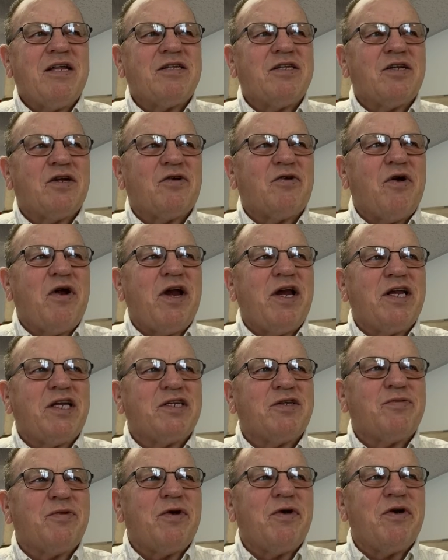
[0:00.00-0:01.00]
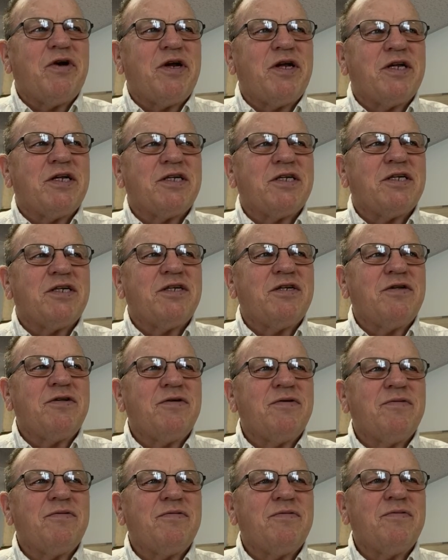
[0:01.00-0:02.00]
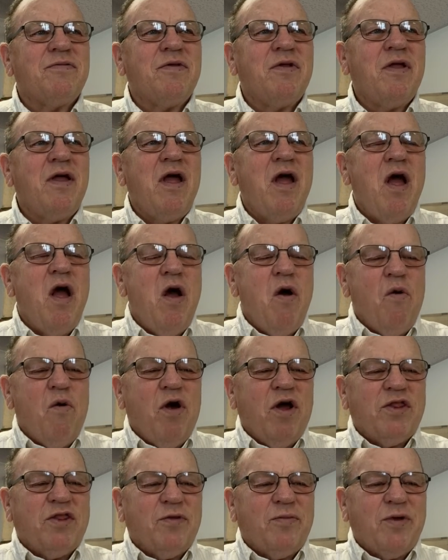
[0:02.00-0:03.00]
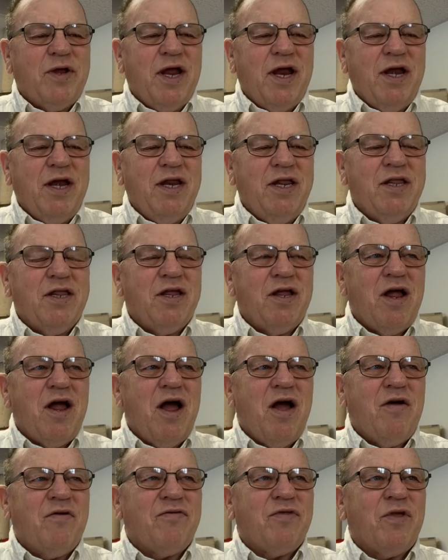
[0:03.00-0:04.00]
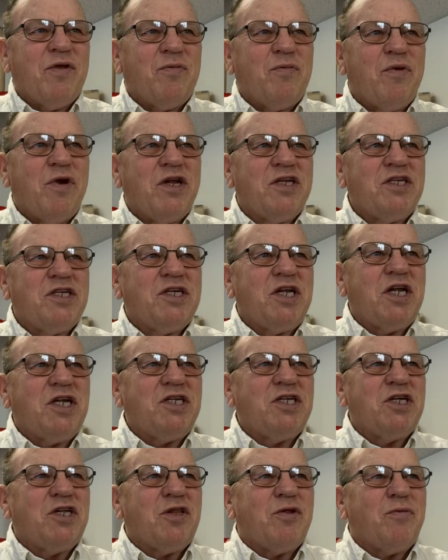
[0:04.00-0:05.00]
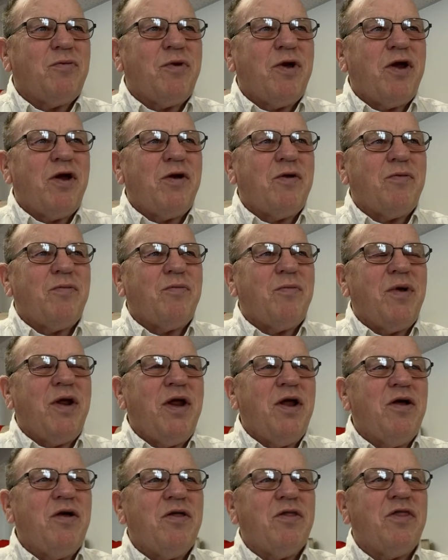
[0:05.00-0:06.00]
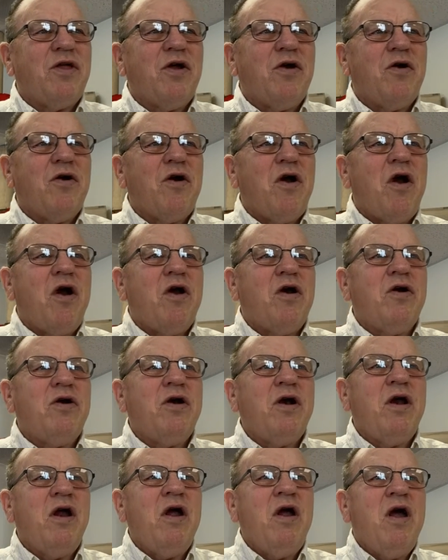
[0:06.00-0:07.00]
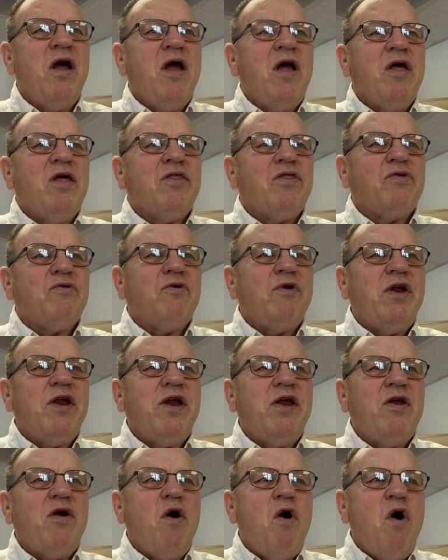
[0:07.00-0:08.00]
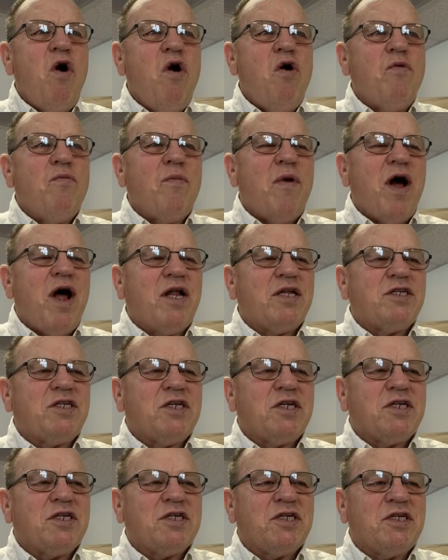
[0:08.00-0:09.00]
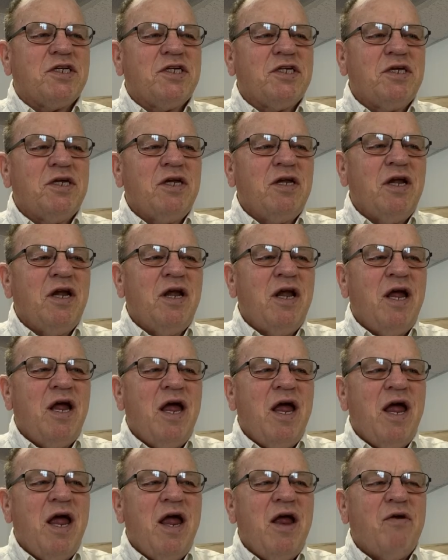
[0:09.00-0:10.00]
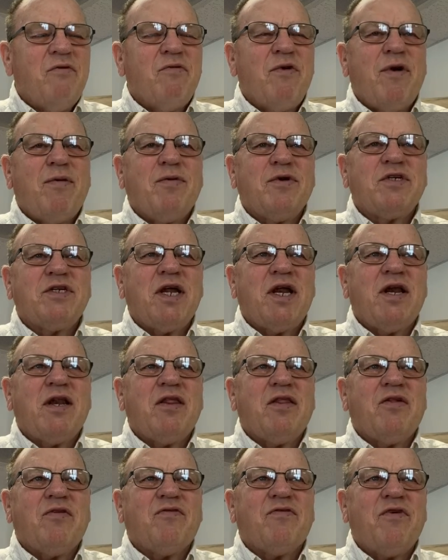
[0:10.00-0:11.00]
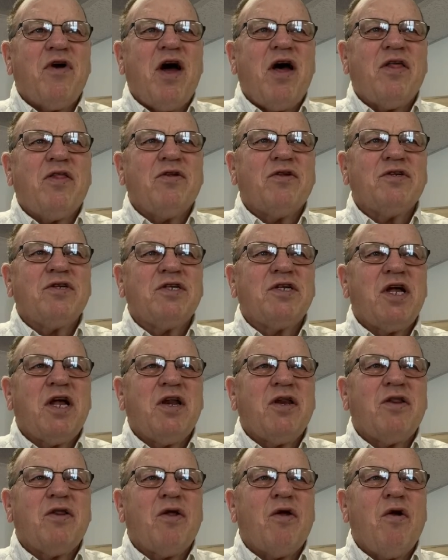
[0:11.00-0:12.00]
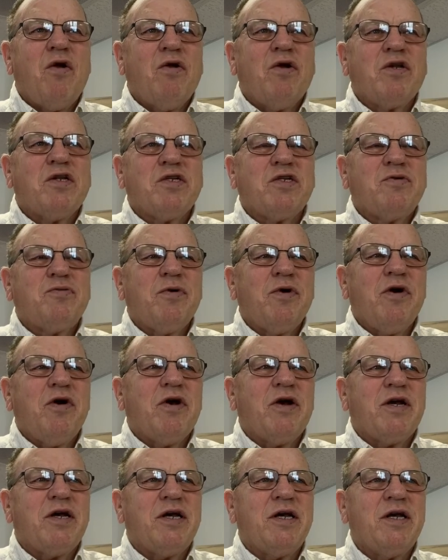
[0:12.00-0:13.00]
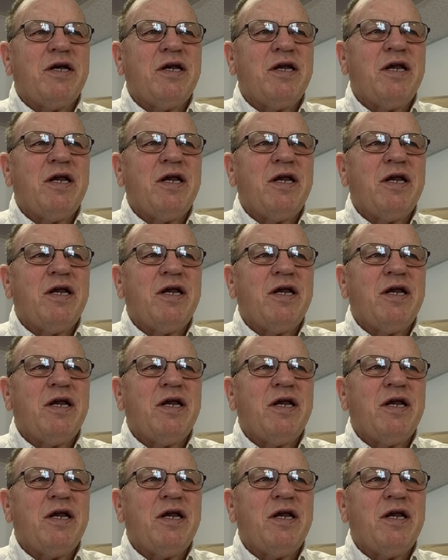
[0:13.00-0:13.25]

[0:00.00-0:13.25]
It's a great experience. Well, at the beginning of the presentation of the meal, there are three whole matzahs representing the Father, Son, and the Holy Spirit.